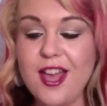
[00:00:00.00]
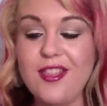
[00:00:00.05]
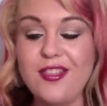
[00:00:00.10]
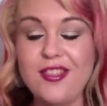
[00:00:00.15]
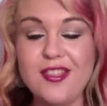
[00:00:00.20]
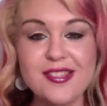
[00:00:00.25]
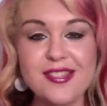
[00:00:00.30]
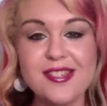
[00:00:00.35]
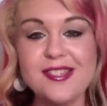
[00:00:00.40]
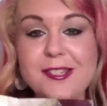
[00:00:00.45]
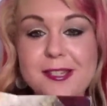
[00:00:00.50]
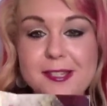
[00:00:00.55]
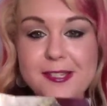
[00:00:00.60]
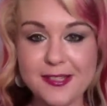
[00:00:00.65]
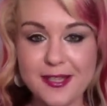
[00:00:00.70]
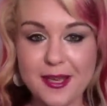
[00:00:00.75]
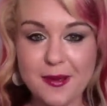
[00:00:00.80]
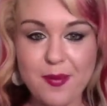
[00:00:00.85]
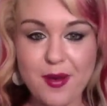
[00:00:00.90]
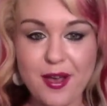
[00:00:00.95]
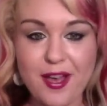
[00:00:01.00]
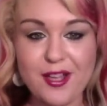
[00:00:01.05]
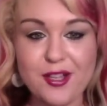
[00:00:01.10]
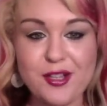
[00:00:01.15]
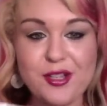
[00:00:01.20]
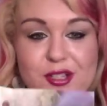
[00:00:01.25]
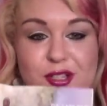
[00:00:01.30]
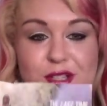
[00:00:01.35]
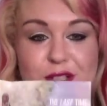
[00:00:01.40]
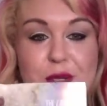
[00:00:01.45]
This is a skipper.
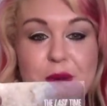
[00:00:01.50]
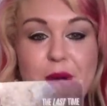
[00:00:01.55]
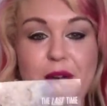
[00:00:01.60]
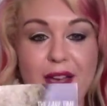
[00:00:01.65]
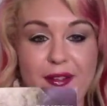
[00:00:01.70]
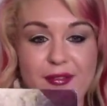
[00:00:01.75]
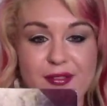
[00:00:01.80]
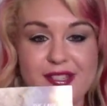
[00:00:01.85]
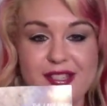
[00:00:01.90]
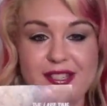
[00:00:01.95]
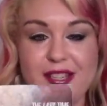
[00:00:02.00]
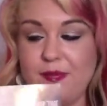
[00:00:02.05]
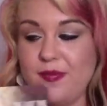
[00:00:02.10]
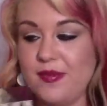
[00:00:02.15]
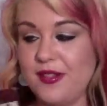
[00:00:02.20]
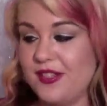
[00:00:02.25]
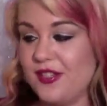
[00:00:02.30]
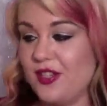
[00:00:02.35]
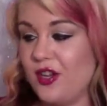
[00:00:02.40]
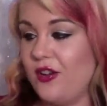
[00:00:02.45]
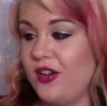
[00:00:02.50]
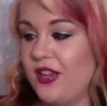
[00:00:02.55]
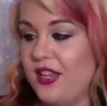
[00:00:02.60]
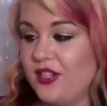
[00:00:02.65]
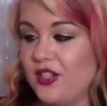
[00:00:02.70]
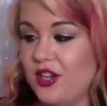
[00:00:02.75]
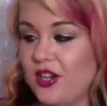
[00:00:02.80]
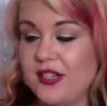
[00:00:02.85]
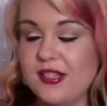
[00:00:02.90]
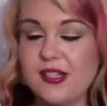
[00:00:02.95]
You have to skip this song.
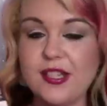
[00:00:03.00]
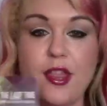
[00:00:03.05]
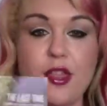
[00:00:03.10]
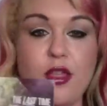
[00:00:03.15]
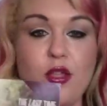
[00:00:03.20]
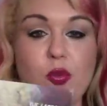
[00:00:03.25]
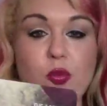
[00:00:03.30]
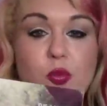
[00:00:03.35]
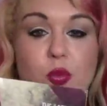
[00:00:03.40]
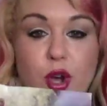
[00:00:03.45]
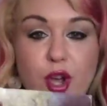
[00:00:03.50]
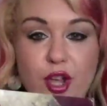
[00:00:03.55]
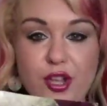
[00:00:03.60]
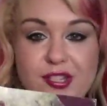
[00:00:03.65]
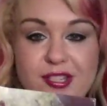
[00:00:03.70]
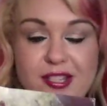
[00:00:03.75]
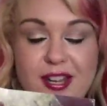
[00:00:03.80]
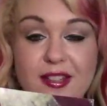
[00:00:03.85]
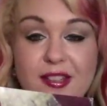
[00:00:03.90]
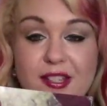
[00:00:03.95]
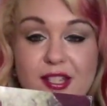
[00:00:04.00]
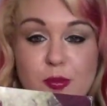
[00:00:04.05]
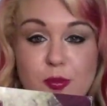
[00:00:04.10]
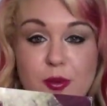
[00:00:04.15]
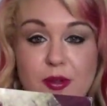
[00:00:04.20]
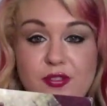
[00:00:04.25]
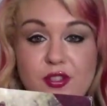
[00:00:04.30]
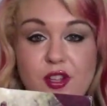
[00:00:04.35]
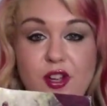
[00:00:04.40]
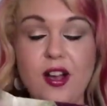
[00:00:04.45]
It's honestly the worst Taylor
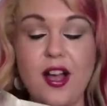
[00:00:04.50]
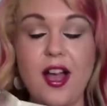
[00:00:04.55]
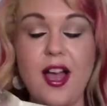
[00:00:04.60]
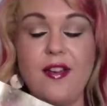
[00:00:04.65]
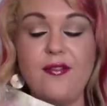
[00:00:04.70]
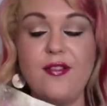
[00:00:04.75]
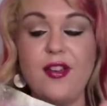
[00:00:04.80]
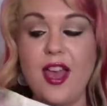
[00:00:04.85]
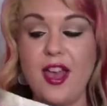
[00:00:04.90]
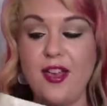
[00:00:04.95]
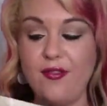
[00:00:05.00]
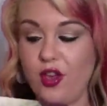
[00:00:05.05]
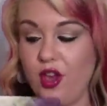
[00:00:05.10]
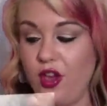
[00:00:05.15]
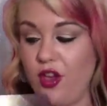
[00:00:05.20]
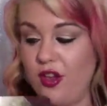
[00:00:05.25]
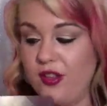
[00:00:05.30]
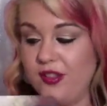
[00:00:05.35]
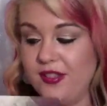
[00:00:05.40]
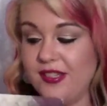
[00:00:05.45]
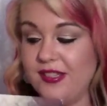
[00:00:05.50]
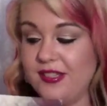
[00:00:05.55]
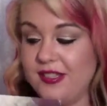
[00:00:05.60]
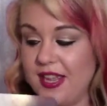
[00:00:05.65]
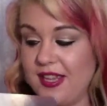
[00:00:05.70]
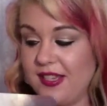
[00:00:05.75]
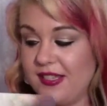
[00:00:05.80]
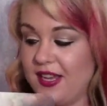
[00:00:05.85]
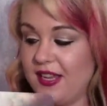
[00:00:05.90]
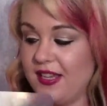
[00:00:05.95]
Swift song I've ever heard.
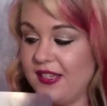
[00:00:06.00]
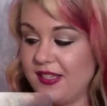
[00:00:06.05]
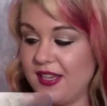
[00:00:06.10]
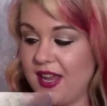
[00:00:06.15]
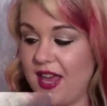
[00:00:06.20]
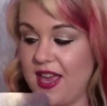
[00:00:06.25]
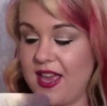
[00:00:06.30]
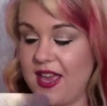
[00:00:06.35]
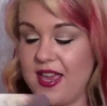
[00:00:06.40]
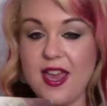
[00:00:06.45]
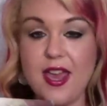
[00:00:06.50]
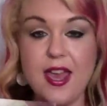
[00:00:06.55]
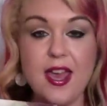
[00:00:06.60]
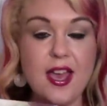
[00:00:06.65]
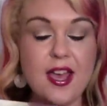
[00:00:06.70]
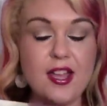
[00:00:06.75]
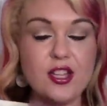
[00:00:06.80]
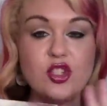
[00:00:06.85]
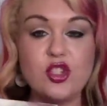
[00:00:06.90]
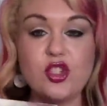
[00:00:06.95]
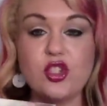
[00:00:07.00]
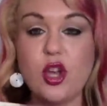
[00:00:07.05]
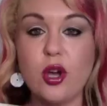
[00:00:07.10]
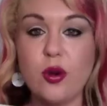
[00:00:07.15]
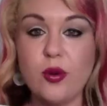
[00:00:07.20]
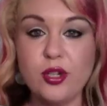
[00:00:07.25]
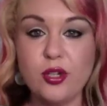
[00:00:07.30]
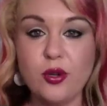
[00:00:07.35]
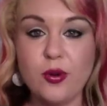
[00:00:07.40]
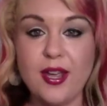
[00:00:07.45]
Stay, Stay, Stay. It's
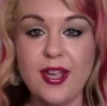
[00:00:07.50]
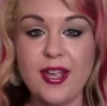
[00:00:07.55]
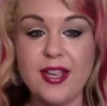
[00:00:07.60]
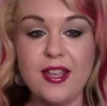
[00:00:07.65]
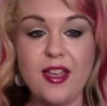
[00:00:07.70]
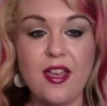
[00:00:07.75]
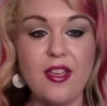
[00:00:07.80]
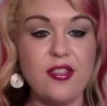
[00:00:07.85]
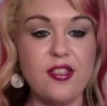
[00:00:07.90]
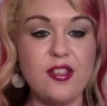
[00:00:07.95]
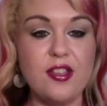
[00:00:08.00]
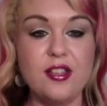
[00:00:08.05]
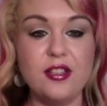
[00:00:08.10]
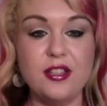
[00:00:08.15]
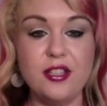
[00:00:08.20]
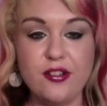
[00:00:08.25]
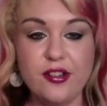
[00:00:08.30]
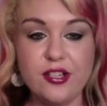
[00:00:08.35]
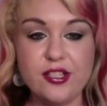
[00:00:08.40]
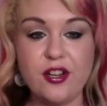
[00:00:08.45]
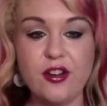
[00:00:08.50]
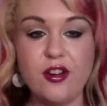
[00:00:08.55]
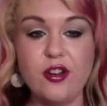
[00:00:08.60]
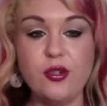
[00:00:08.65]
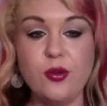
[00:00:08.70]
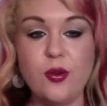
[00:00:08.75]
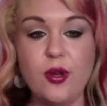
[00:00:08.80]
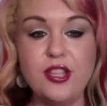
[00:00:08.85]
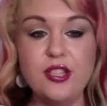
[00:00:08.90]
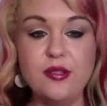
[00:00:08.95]
so annoying. The lyrics are
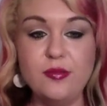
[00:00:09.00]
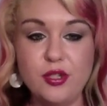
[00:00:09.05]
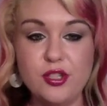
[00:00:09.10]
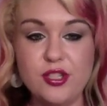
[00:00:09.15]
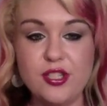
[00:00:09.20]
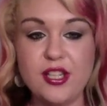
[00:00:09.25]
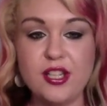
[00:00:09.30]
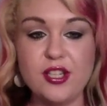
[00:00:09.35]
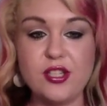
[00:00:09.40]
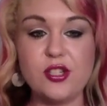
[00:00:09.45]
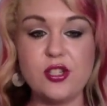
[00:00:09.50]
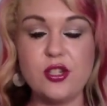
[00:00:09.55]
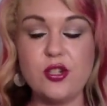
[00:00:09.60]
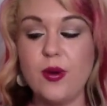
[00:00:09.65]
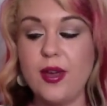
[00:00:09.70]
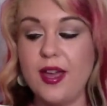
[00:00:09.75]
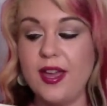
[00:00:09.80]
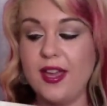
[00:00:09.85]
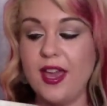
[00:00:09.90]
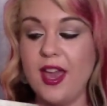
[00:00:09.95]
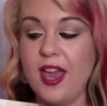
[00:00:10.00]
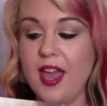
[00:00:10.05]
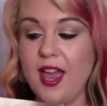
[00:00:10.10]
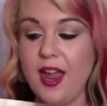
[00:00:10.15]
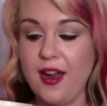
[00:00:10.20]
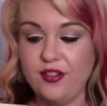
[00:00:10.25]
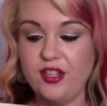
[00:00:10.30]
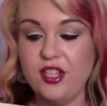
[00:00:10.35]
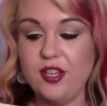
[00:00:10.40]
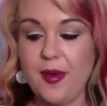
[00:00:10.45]
annoying. The music is annoying.
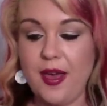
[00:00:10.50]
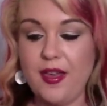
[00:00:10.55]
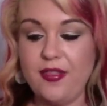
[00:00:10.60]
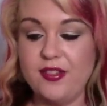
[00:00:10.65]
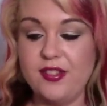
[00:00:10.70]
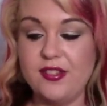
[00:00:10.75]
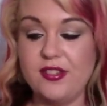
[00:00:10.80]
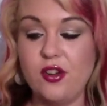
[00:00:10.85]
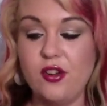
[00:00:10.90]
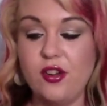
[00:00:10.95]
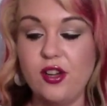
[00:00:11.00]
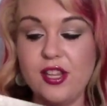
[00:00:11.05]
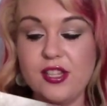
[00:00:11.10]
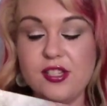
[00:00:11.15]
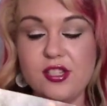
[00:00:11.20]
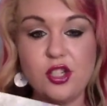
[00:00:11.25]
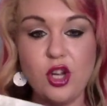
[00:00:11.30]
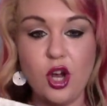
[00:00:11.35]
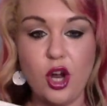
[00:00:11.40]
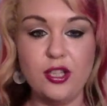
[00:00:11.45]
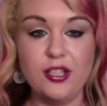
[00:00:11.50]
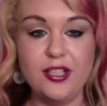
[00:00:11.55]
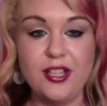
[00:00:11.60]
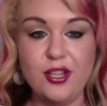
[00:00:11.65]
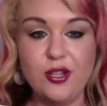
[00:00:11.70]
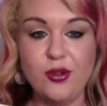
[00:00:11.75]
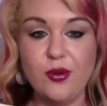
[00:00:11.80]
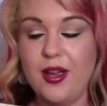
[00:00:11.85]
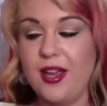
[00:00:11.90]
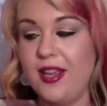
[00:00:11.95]
Everything about this song is totally
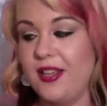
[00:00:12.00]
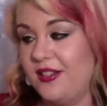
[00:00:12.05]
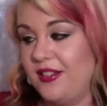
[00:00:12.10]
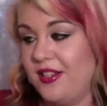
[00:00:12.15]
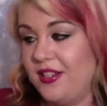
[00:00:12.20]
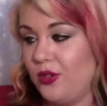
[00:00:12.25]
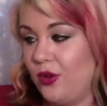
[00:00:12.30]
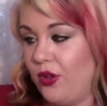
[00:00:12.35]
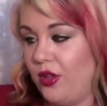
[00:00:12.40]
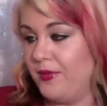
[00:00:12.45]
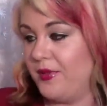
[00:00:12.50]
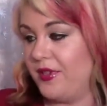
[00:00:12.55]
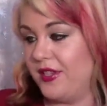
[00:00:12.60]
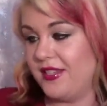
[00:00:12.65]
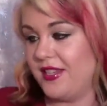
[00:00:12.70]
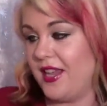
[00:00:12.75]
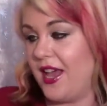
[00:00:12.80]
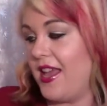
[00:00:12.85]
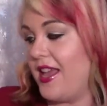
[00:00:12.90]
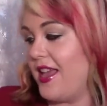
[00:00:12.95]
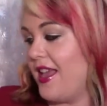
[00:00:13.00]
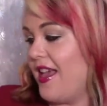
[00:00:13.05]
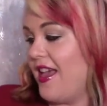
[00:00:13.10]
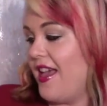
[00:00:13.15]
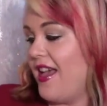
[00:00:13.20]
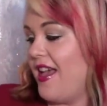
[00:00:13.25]
annoying. So that's all I'm going to say.